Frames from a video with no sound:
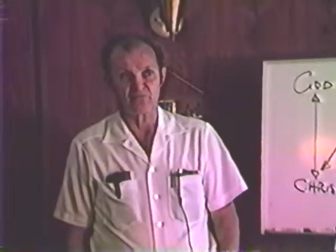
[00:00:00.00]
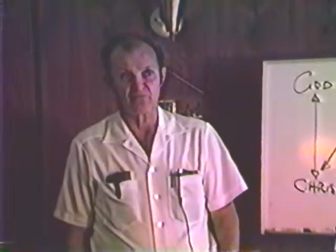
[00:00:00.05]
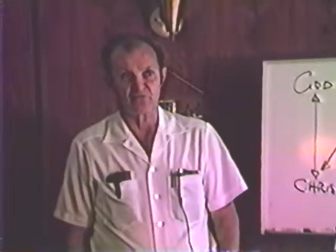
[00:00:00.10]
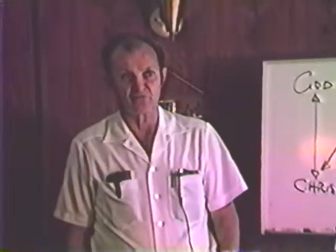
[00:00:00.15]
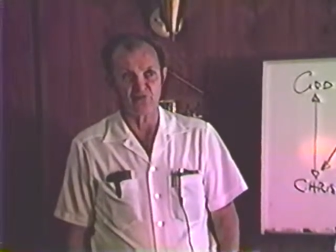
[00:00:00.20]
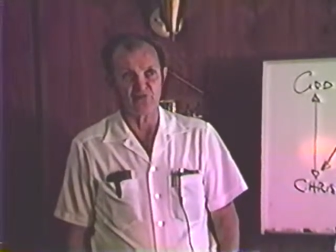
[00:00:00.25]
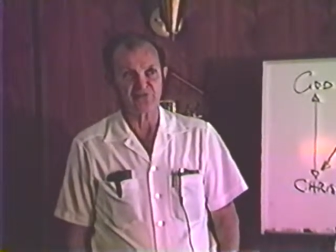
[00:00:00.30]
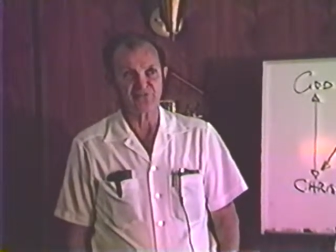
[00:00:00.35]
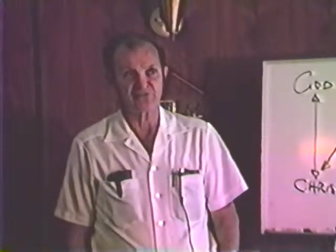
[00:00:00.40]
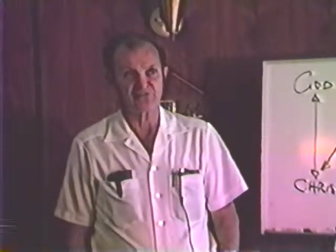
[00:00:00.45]

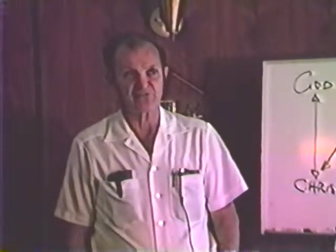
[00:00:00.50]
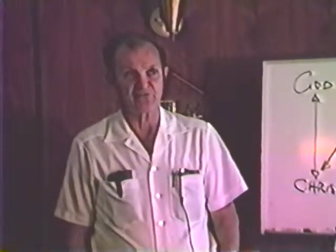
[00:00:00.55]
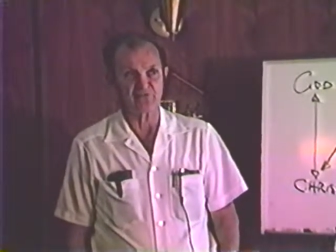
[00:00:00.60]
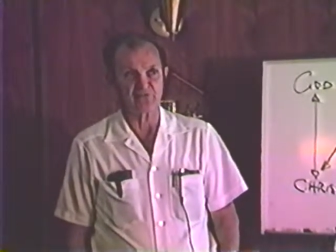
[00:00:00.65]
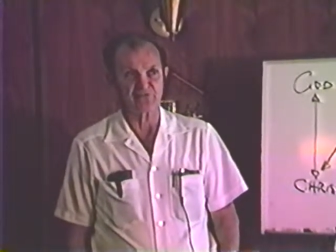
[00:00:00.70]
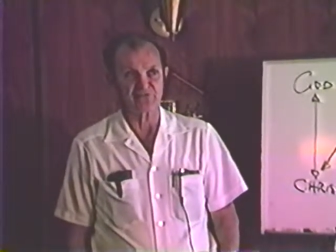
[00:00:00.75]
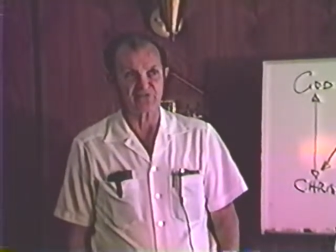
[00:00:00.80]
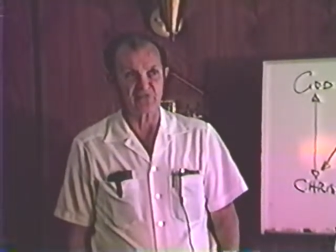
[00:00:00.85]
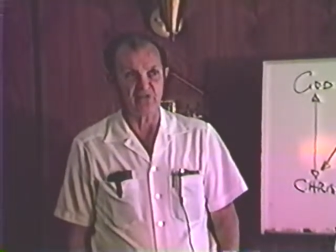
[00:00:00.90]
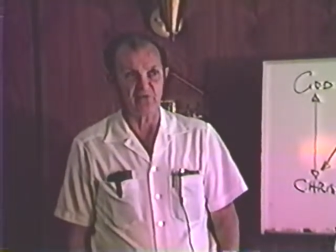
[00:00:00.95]
Christ is our
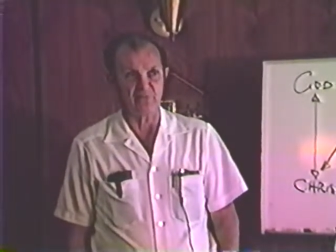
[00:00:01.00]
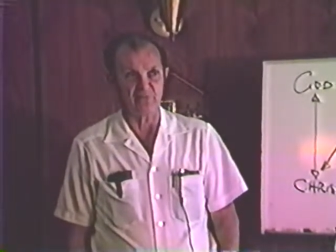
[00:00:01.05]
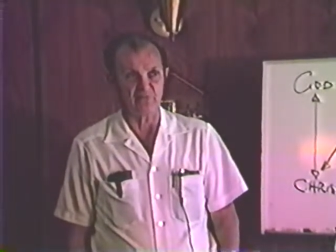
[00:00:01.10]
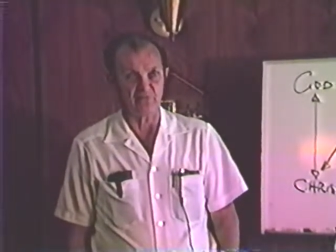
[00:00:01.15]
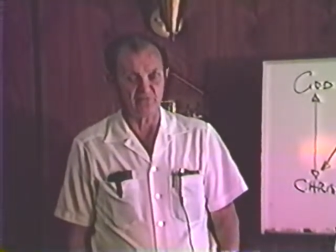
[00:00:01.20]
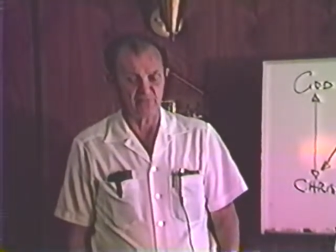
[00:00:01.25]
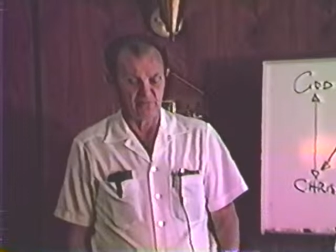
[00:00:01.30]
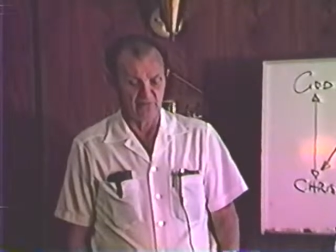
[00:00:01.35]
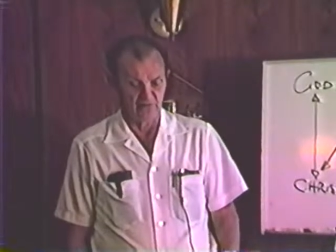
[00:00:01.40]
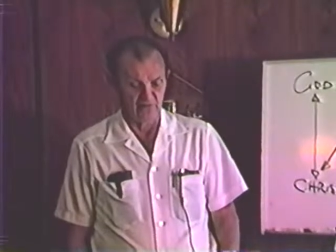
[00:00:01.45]

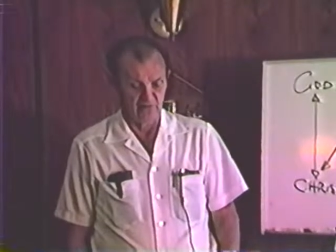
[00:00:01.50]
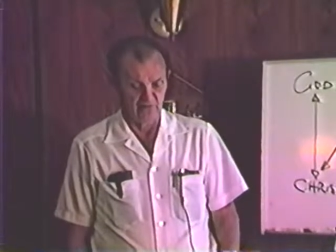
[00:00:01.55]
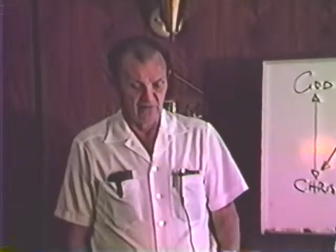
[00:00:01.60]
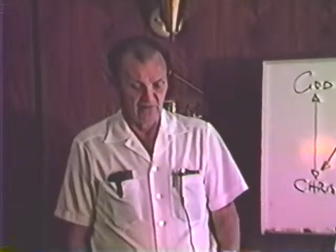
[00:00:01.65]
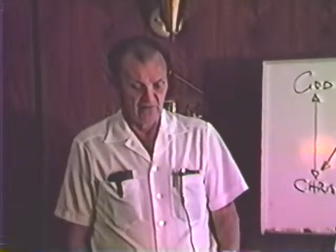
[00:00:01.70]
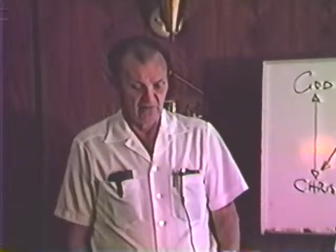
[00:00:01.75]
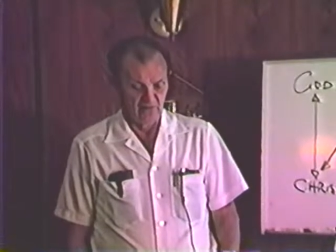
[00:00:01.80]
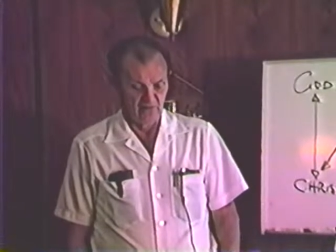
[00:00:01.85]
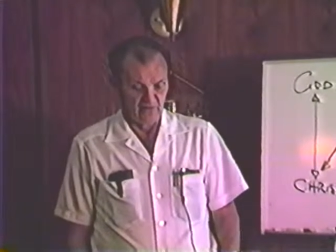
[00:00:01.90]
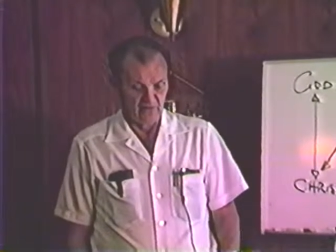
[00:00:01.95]
example.
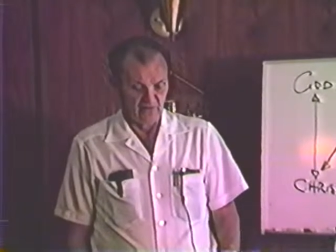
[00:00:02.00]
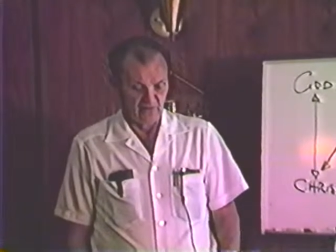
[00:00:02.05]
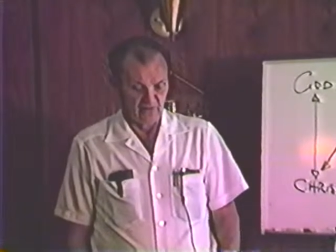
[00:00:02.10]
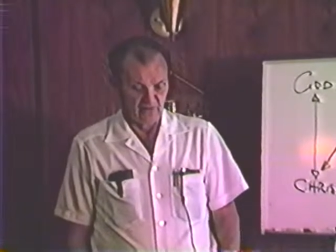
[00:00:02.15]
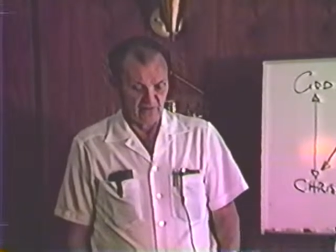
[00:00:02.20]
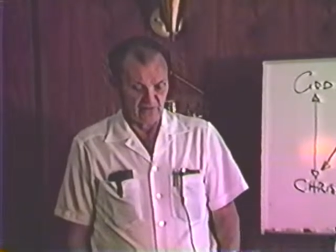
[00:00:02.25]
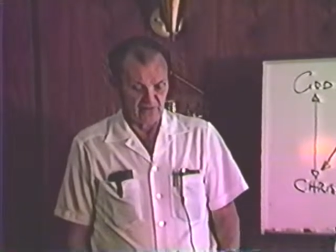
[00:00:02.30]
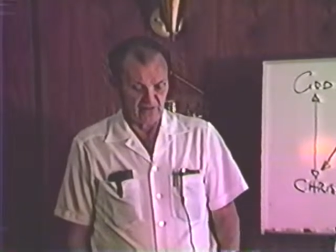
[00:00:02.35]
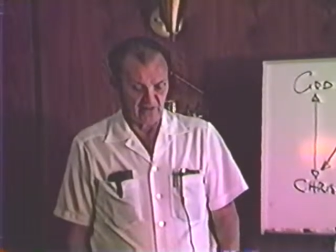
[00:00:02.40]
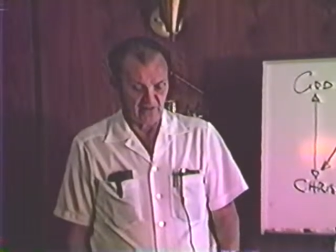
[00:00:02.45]

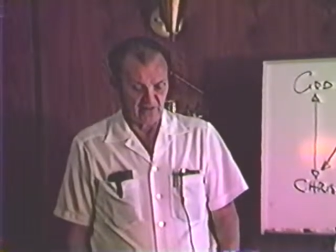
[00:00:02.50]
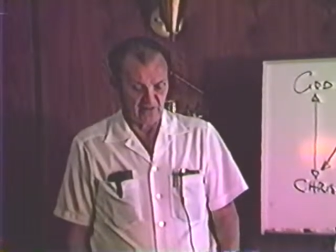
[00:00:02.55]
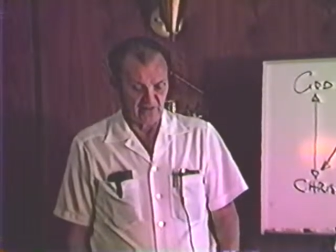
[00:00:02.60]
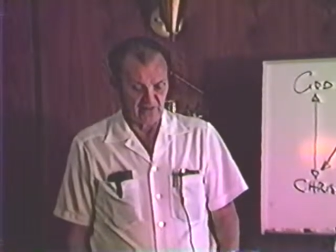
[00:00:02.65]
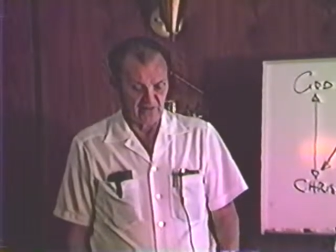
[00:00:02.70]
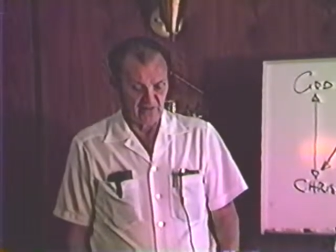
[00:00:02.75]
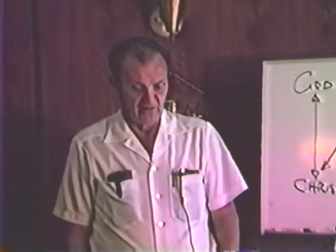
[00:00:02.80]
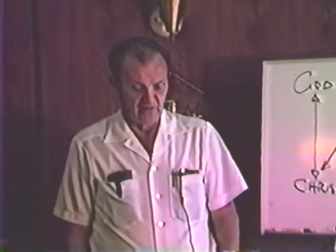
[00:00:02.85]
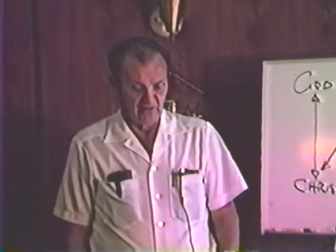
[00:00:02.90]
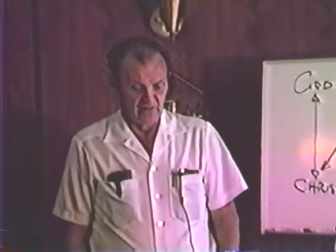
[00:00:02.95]

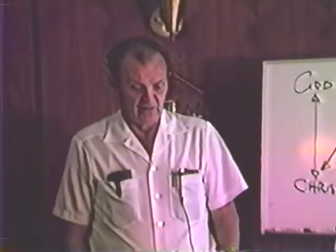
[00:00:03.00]
Okay?